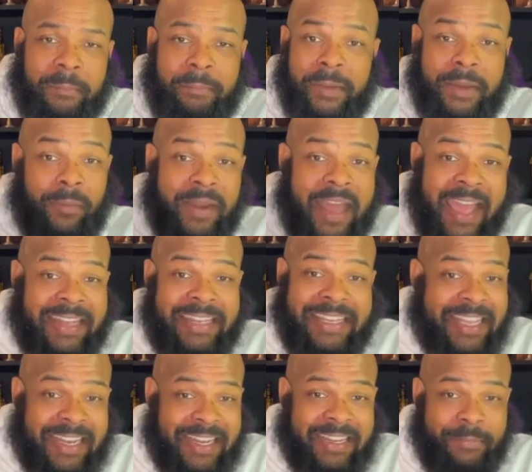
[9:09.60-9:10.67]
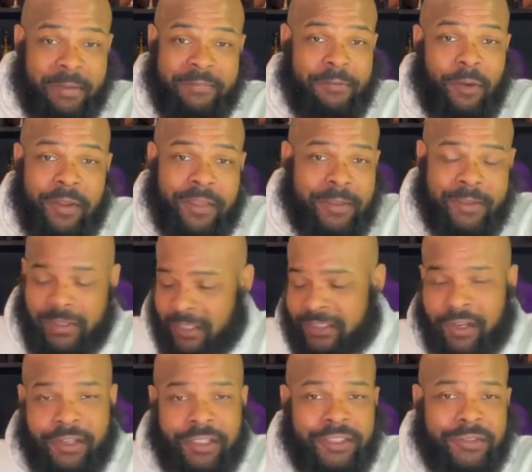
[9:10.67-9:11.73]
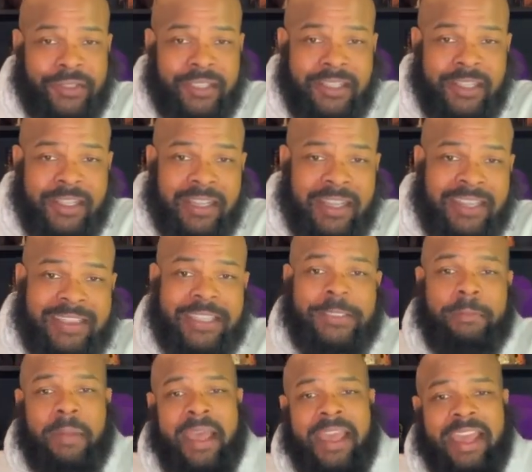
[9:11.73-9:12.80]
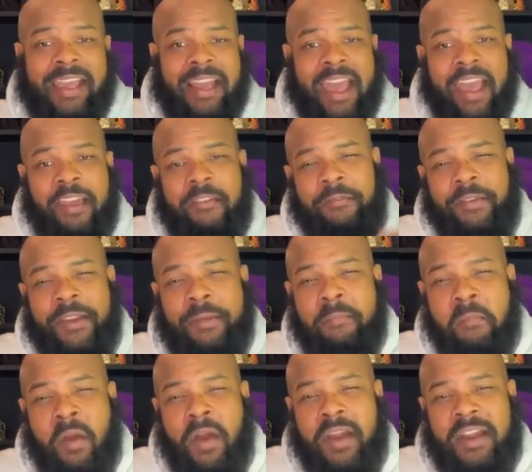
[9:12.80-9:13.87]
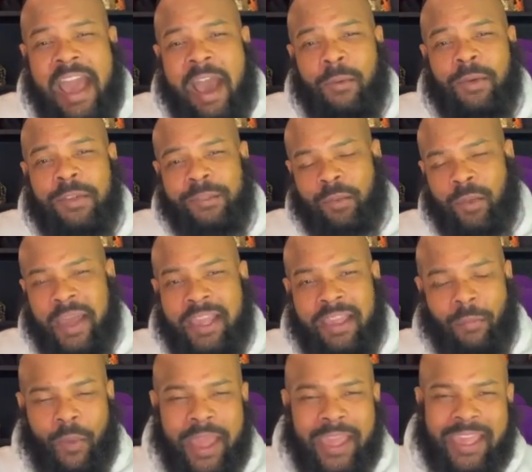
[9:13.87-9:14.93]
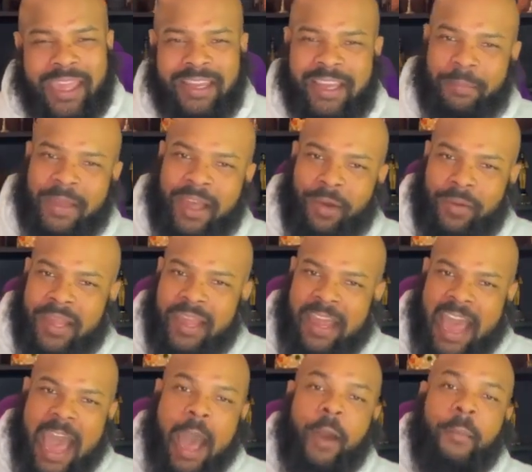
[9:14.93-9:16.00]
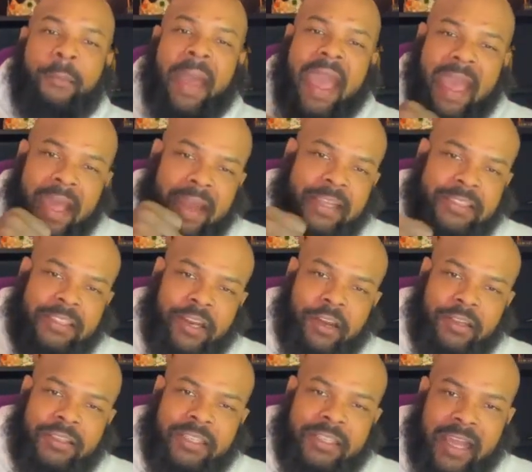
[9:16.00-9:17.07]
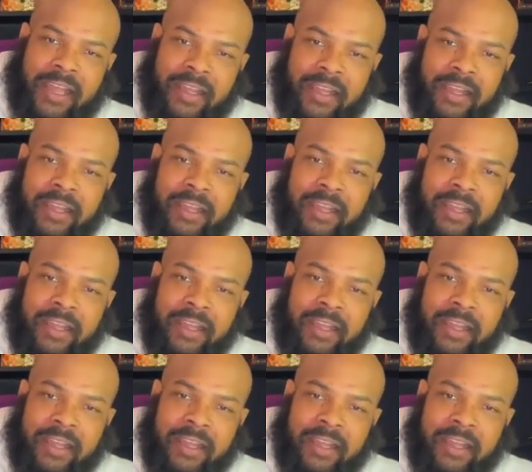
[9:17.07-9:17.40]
But when I didn't, before the, the surgery, this pain every morning, I was wake, waking up like, okay, how bad does it hurt today?